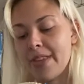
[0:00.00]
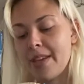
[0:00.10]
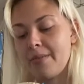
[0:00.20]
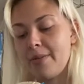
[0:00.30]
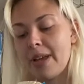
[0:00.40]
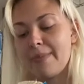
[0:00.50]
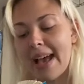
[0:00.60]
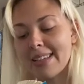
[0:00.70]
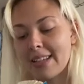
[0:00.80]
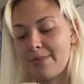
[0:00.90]
We play
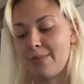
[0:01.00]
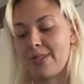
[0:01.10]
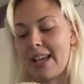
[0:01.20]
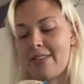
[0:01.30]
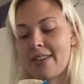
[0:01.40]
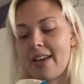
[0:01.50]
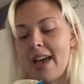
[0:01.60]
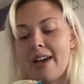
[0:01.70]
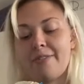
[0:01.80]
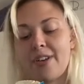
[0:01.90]
basketball together.
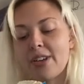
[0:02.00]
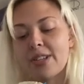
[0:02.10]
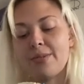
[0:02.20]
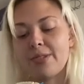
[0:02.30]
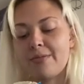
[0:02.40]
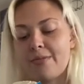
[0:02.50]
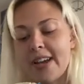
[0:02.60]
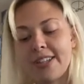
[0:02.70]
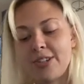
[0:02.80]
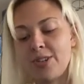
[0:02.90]
At first I was
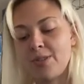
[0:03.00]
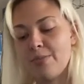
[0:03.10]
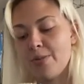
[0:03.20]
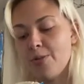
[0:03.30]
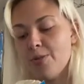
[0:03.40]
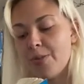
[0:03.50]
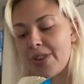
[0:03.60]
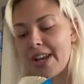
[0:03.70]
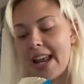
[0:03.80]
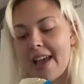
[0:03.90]
afraid to shoot the ball, but
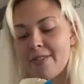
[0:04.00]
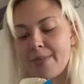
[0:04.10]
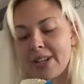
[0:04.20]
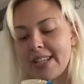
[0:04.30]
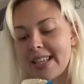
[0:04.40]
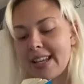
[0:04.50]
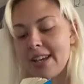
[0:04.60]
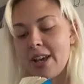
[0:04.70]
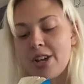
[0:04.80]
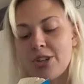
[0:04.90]
then everybody said,
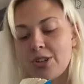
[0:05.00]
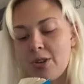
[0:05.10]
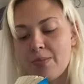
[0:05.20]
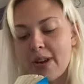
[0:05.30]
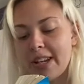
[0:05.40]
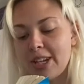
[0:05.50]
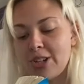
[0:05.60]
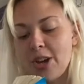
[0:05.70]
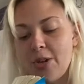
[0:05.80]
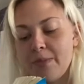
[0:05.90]
shoot Bradley,
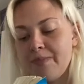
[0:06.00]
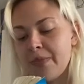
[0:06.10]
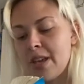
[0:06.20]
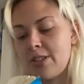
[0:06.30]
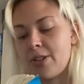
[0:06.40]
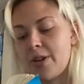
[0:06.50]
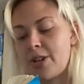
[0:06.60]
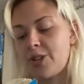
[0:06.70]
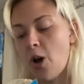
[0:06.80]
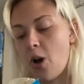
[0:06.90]
shoot. So I
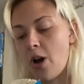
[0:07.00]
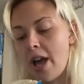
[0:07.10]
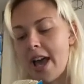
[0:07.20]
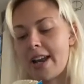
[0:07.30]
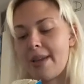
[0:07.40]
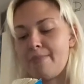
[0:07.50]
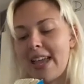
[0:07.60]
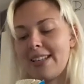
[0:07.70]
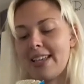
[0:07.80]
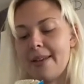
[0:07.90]
shot and I
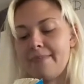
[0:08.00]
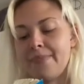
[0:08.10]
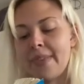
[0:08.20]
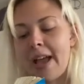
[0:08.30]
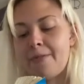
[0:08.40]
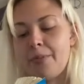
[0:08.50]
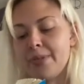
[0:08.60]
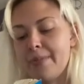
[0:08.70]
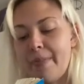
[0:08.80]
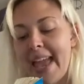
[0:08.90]
made it. Everyone
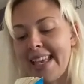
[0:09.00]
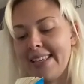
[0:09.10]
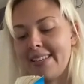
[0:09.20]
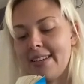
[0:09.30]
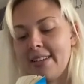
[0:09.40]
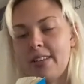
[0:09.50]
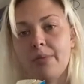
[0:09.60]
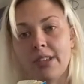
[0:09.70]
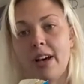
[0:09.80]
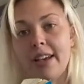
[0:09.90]
was amazed, so
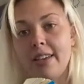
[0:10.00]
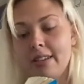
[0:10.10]
was I.